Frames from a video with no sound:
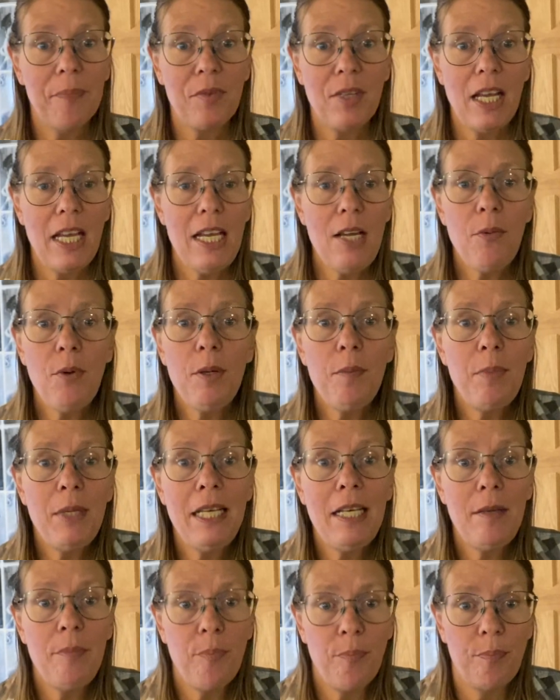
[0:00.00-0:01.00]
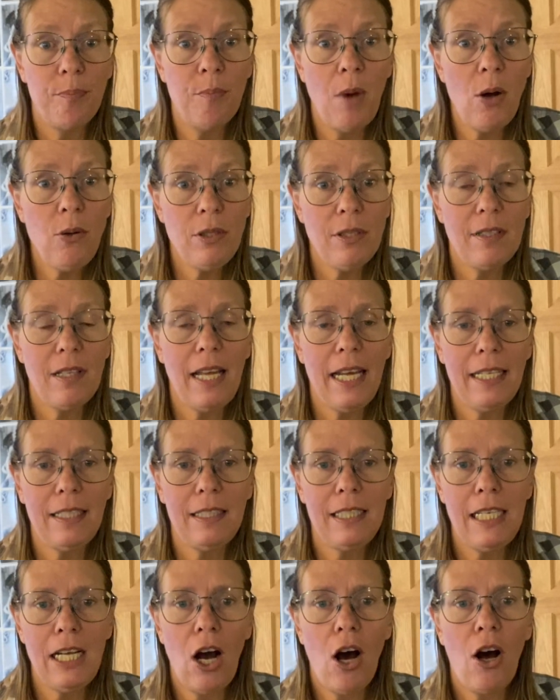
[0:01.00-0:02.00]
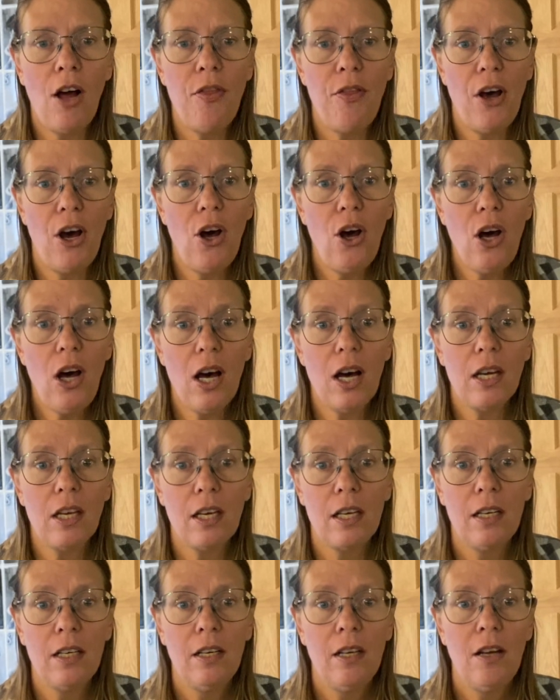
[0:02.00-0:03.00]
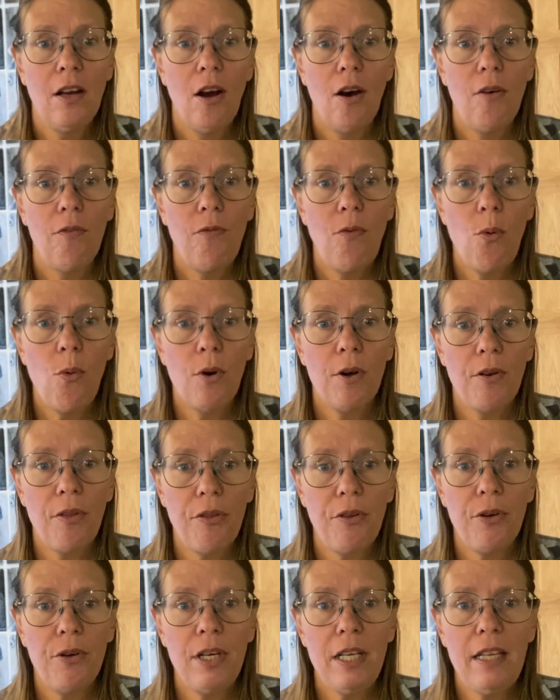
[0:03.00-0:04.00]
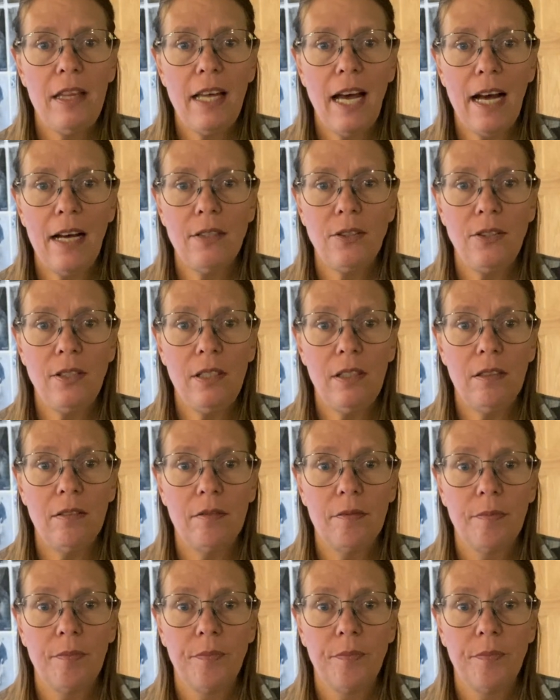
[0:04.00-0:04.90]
he would be most likely on the hook for 30,000